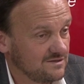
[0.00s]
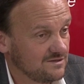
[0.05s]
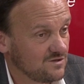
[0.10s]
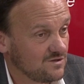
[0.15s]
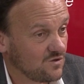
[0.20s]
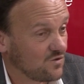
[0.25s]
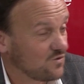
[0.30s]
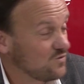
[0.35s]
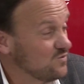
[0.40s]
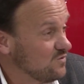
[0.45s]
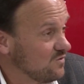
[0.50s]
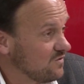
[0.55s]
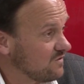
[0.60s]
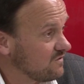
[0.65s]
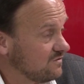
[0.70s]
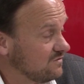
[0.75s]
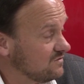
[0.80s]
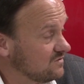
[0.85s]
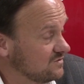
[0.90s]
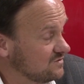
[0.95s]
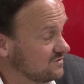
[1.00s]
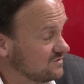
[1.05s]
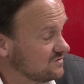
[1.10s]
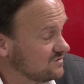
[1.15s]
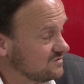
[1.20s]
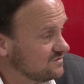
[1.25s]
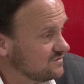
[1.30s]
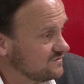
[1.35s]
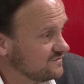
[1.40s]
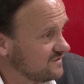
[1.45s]
truth
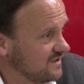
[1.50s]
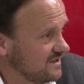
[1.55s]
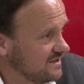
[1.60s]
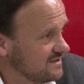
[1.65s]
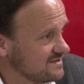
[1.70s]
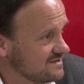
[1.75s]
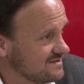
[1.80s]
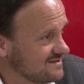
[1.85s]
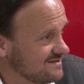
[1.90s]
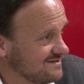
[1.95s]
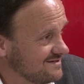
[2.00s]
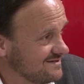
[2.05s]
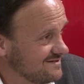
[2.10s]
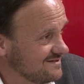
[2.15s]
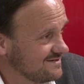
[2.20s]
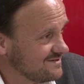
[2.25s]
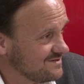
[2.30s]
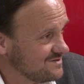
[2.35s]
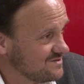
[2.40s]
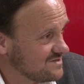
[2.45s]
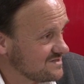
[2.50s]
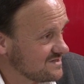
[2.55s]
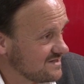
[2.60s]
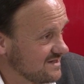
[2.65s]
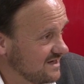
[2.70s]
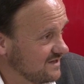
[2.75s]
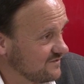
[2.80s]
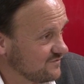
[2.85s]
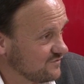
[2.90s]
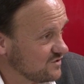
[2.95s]
to find. Just
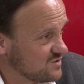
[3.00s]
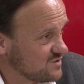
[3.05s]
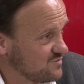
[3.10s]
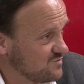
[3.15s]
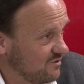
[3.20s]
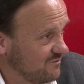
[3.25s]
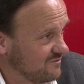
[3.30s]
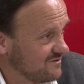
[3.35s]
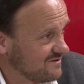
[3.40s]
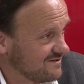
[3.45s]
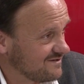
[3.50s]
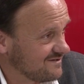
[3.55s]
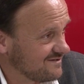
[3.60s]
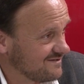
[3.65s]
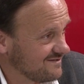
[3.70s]
life to experiment.